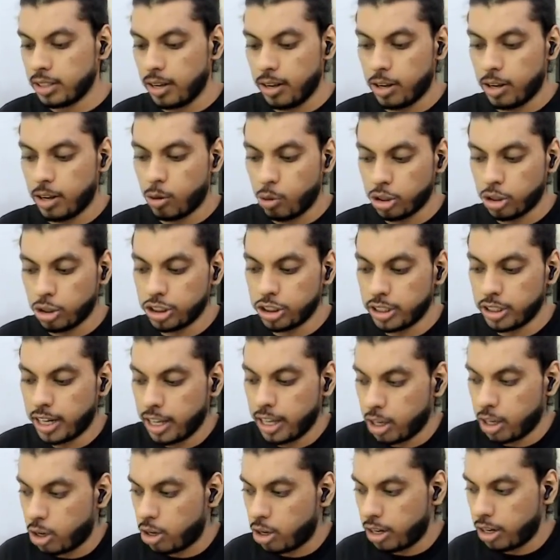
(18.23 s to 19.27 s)
a question that
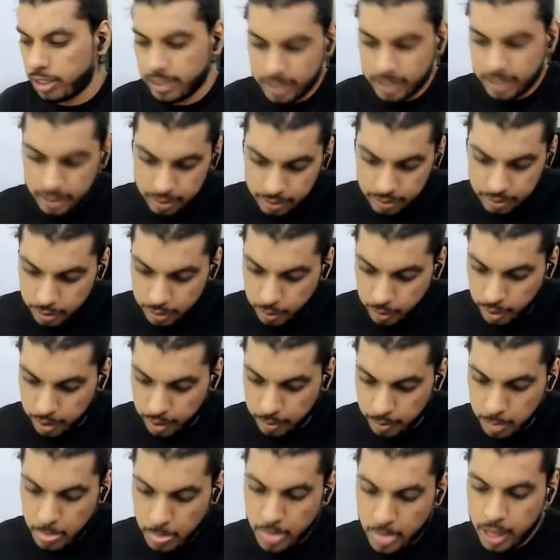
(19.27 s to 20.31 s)
I received
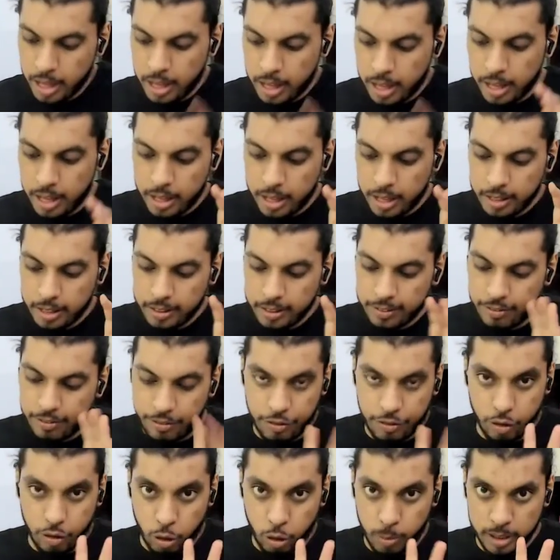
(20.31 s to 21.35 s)
when
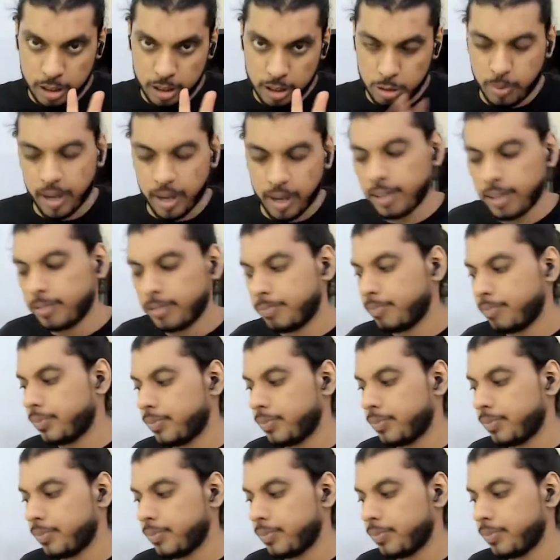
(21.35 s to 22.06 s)
4 months back,